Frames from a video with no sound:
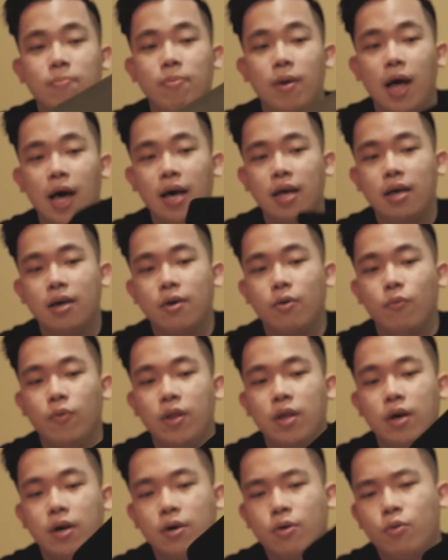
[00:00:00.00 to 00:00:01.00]
black
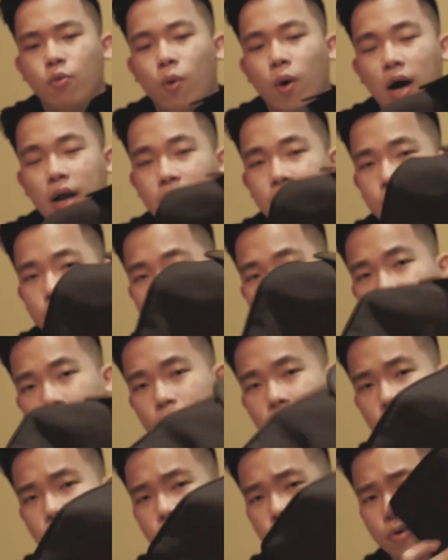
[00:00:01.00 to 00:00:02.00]
with a quite good
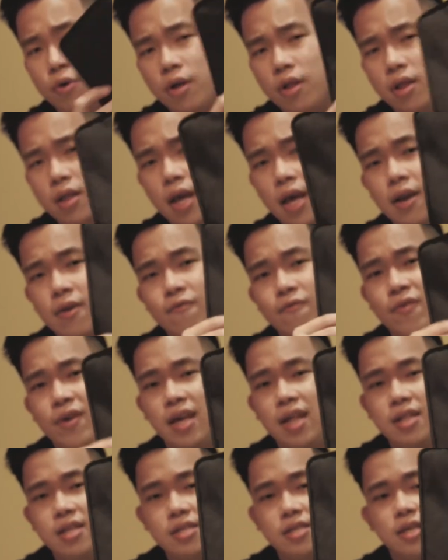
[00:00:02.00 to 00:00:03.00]
material and
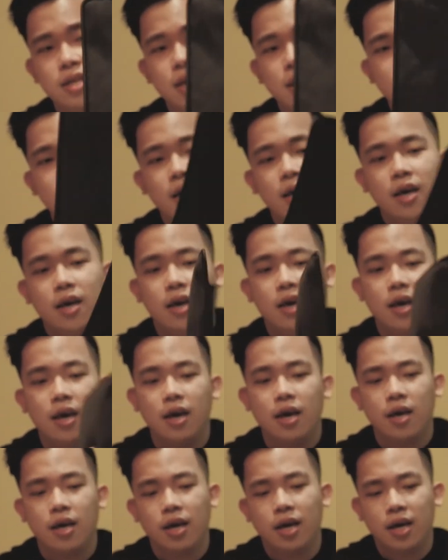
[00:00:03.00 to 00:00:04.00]
feels.
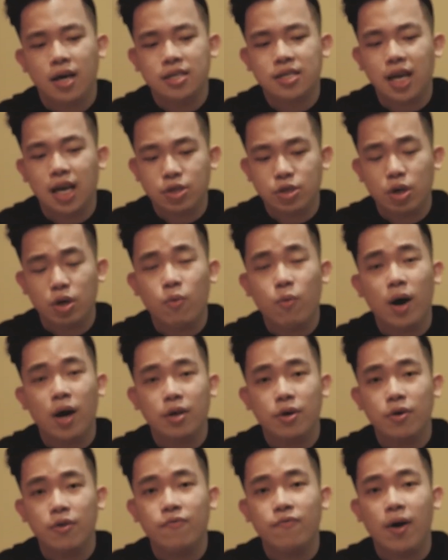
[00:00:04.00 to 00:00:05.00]
It is actually
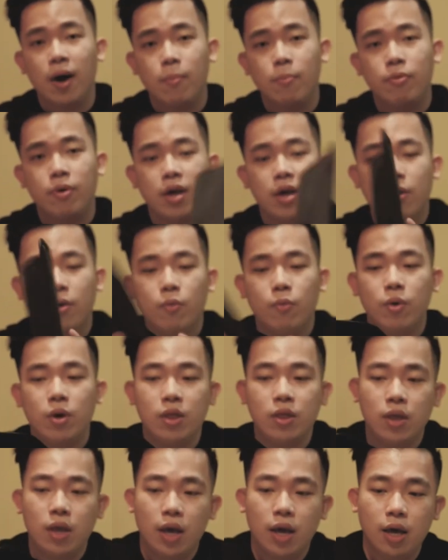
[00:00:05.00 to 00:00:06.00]
quite good fabric
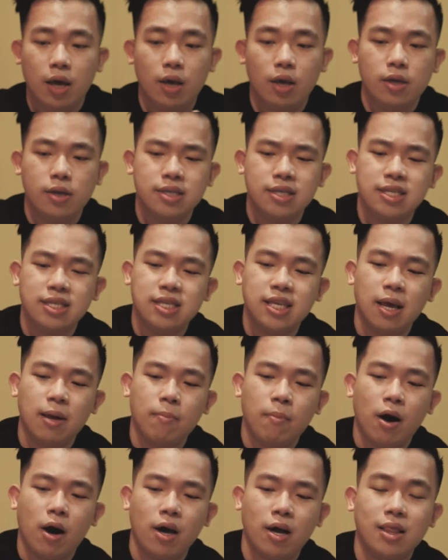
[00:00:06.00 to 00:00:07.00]
with a
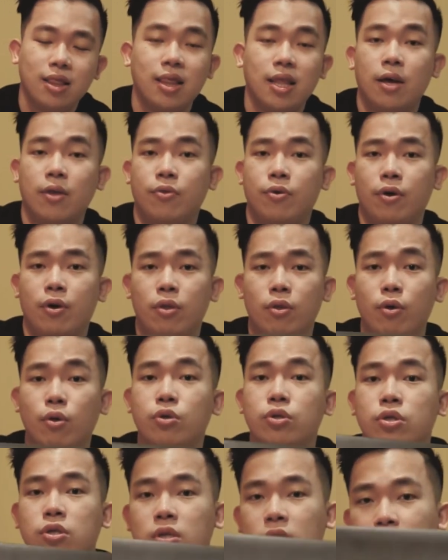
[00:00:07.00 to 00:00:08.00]
semi-leather
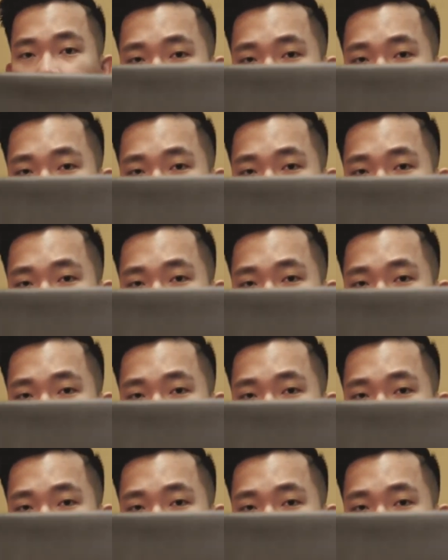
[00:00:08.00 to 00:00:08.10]
looks.